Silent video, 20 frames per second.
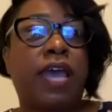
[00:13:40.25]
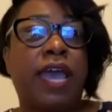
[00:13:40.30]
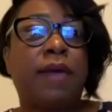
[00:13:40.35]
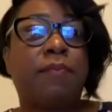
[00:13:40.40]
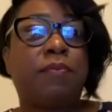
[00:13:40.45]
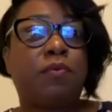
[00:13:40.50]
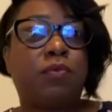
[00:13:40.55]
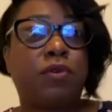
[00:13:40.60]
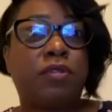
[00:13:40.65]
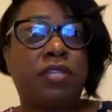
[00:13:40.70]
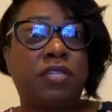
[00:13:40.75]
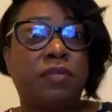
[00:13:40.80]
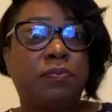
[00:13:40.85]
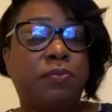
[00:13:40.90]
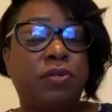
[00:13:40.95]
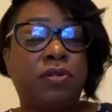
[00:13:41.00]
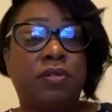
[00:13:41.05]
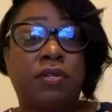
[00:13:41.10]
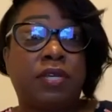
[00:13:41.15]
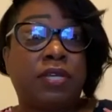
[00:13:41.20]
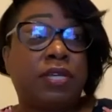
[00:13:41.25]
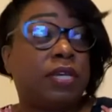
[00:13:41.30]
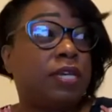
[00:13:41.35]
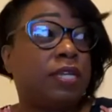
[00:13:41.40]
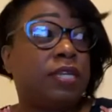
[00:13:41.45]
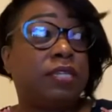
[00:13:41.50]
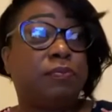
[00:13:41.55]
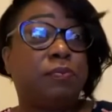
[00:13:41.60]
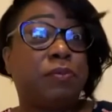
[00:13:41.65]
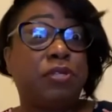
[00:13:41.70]
happened with this book.
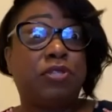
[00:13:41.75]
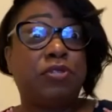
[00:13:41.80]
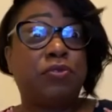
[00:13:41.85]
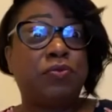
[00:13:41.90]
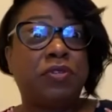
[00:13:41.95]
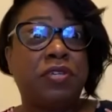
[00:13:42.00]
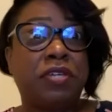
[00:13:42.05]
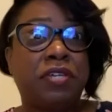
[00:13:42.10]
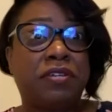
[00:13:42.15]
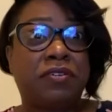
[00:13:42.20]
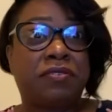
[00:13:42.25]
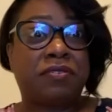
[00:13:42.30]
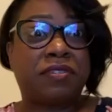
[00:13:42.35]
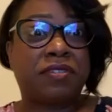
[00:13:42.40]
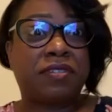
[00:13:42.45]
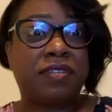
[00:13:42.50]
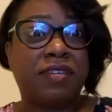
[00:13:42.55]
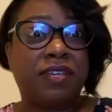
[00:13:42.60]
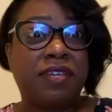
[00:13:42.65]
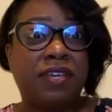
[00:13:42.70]
Again, it's been 2 years.